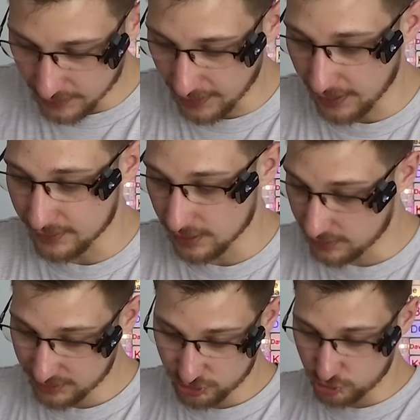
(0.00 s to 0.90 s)
and then
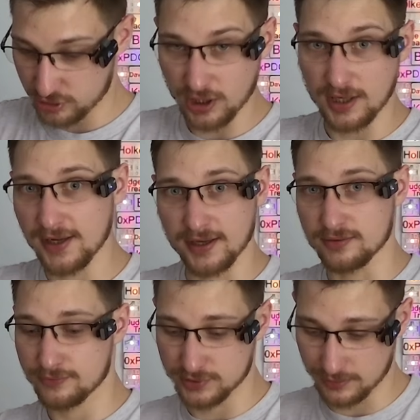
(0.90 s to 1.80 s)
let's just click it
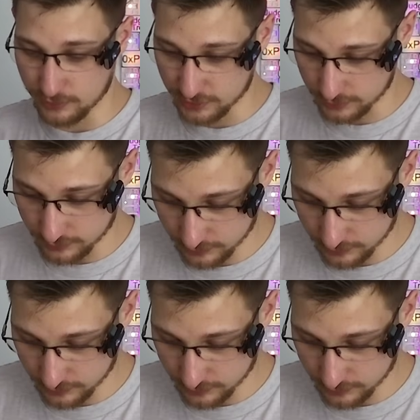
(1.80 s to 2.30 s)
for some reason.